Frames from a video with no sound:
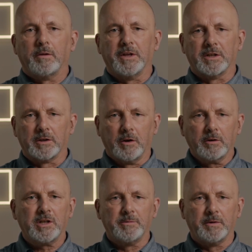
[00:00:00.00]
These
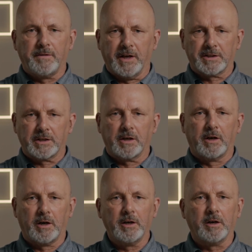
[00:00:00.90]
long-term effects
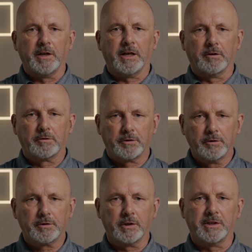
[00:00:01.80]
highlight how
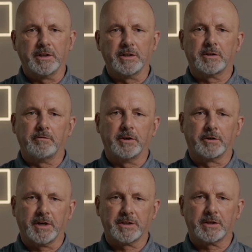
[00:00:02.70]
crucial it is to
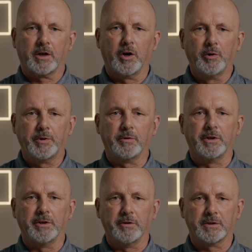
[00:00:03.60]
address
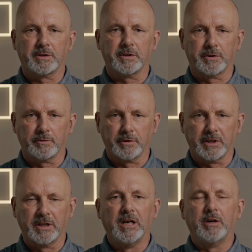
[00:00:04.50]
opioid use
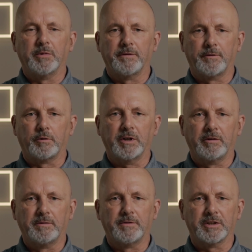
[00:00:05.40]
disorder before
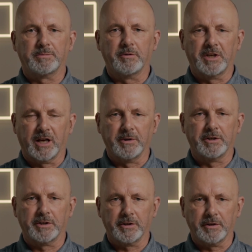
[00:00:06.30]
irreversible damage
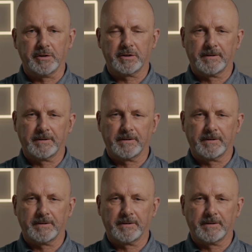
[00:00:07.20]
occurs.